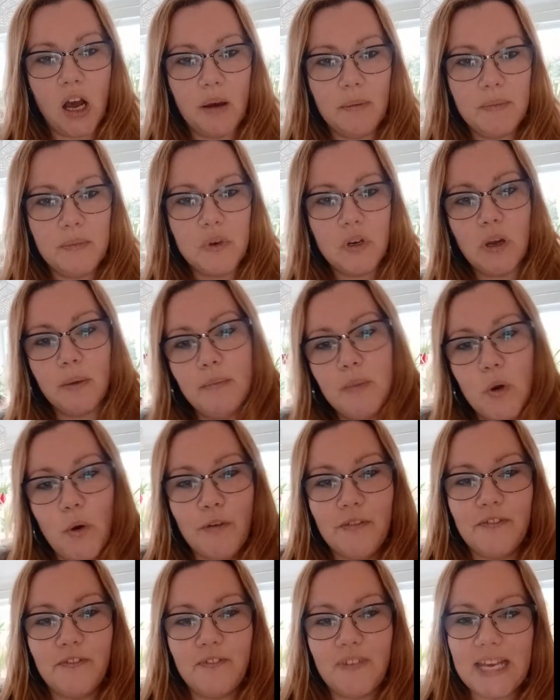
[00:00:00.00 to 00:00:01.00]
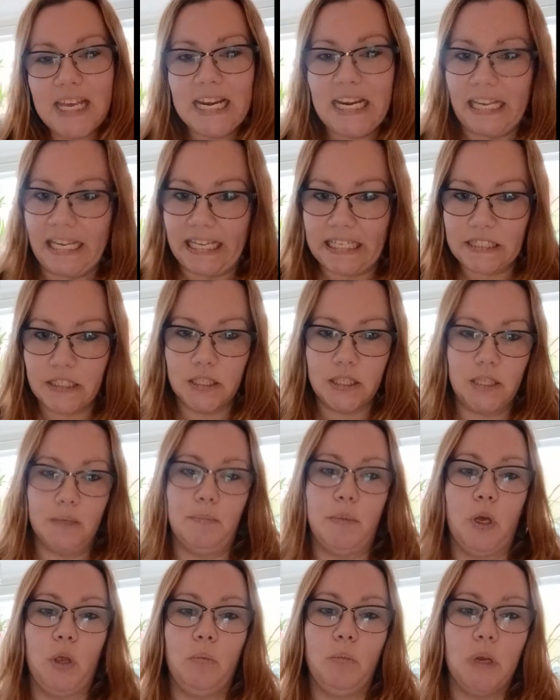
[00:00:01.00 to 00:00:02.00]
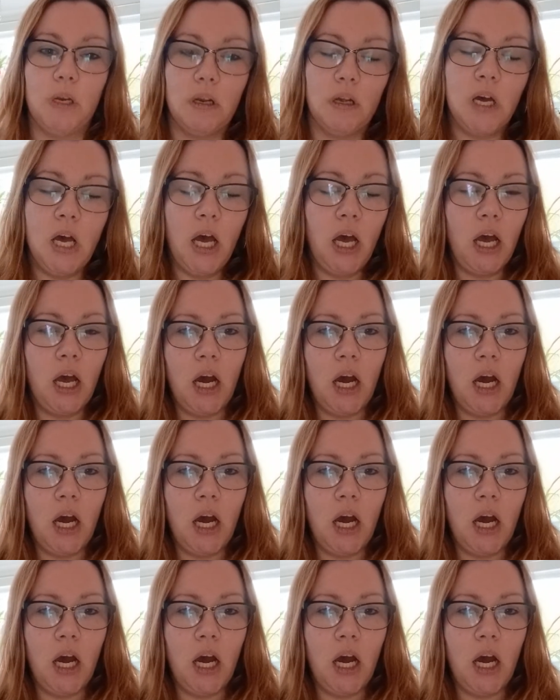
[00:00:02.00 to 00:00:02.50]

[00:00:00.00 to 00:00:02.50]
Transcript: I'm not feeling it at the moment.